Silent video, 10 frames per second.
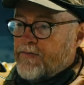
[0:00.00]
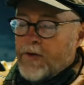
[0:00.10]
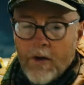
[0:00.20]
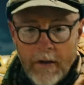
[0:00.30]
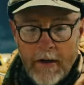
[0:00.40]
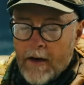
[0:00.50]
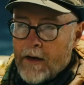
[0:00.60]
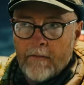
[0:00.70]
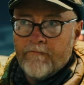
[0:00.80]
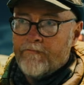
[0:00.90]
fuel
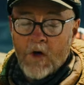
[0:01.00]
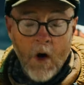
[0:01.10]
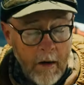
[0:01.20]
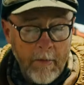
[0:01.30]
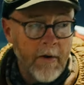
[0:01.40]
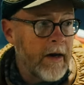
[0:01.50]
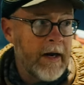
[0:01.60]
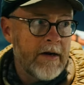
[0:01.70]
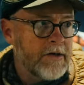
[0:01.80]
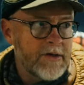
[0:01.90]
uh,
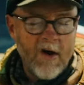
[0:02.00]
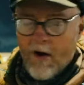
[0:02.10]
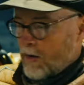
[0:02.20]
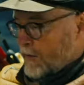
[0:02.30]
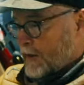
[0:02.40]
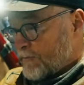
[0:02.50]
carbureted, just all the